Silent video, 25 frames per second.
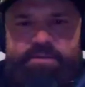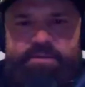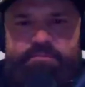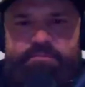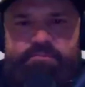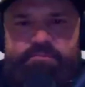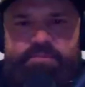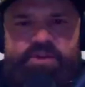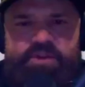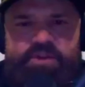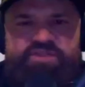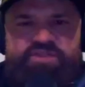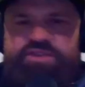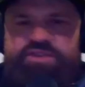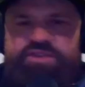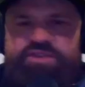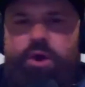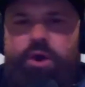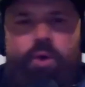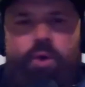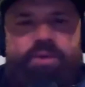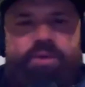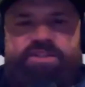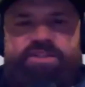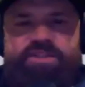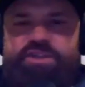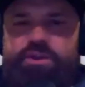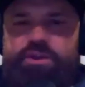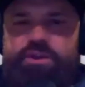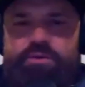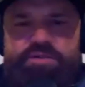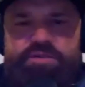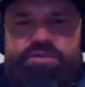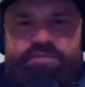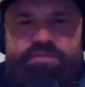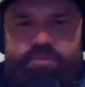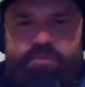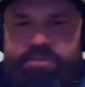it. There's no
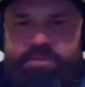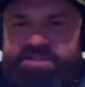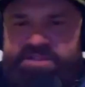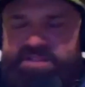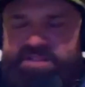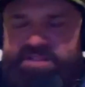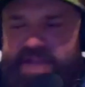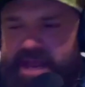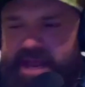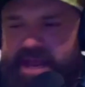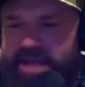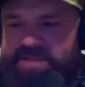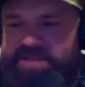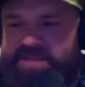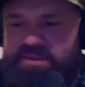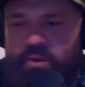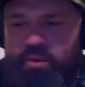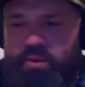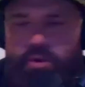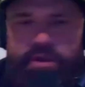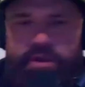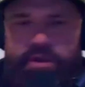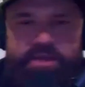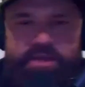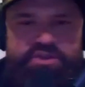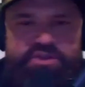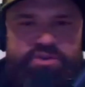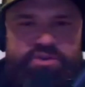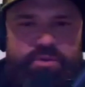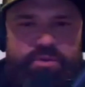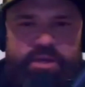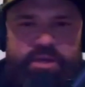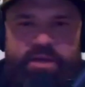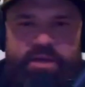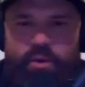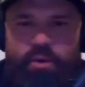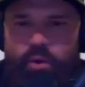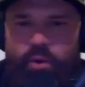excuse for mistakes or
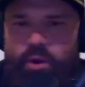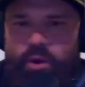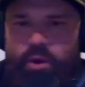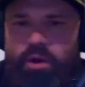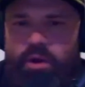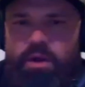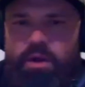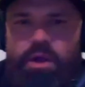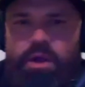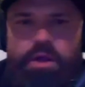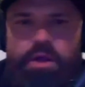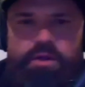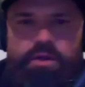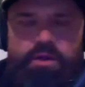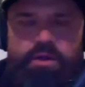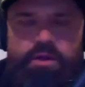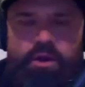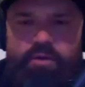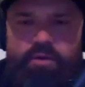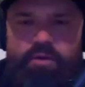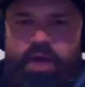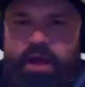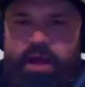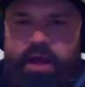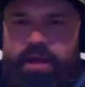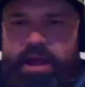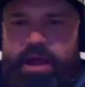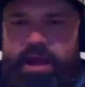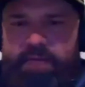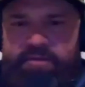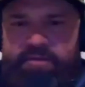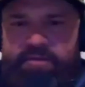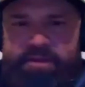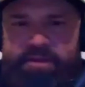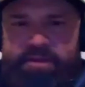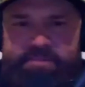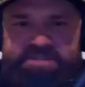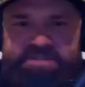injury or, not
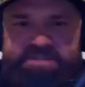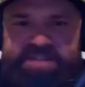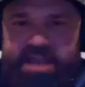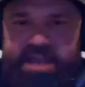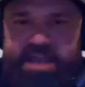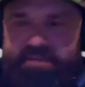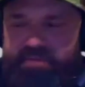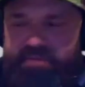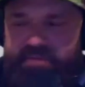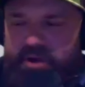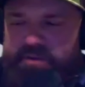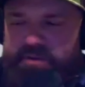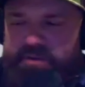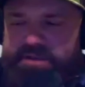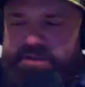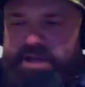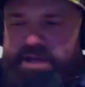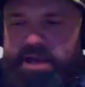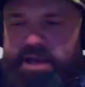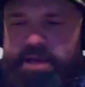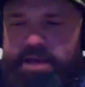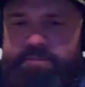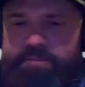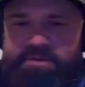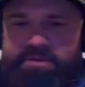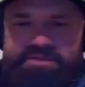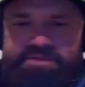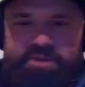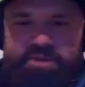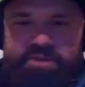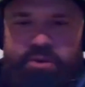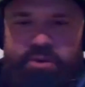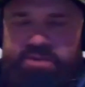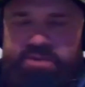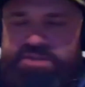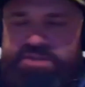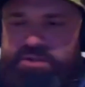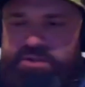having them safe all the time. There's
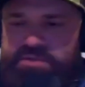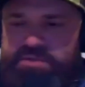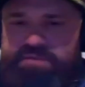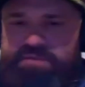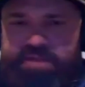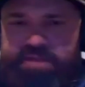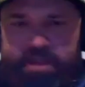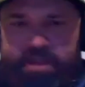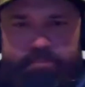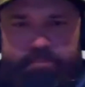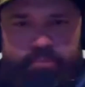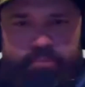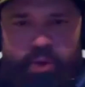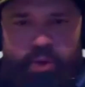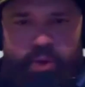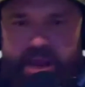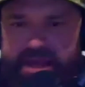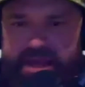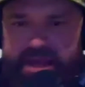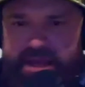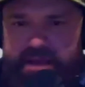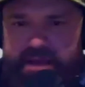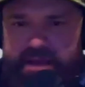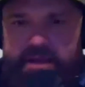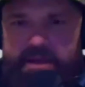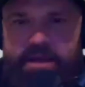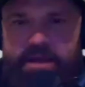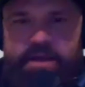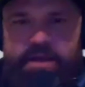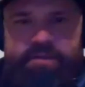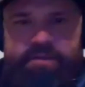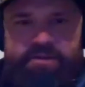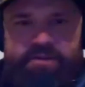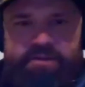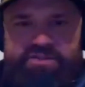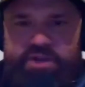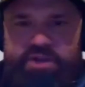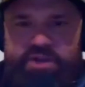no excuse for them breaking.
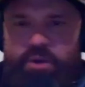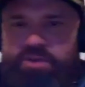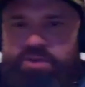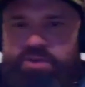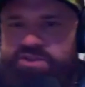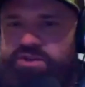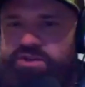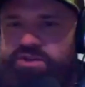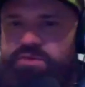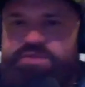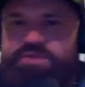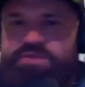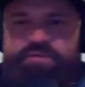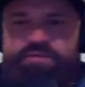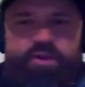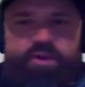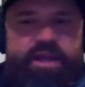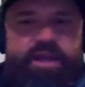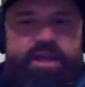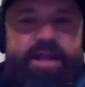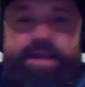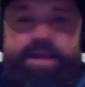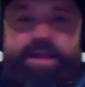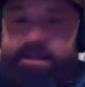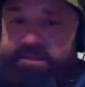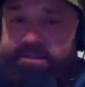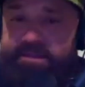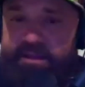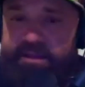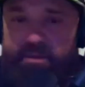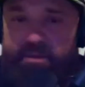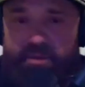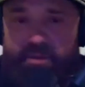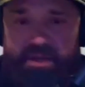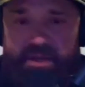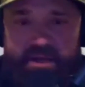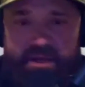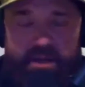There's no excuse for anything
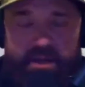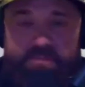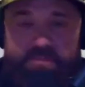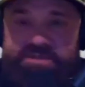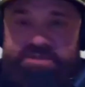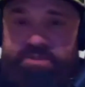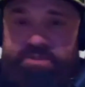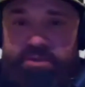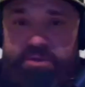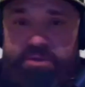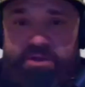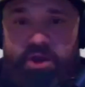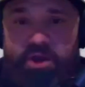when it comes to a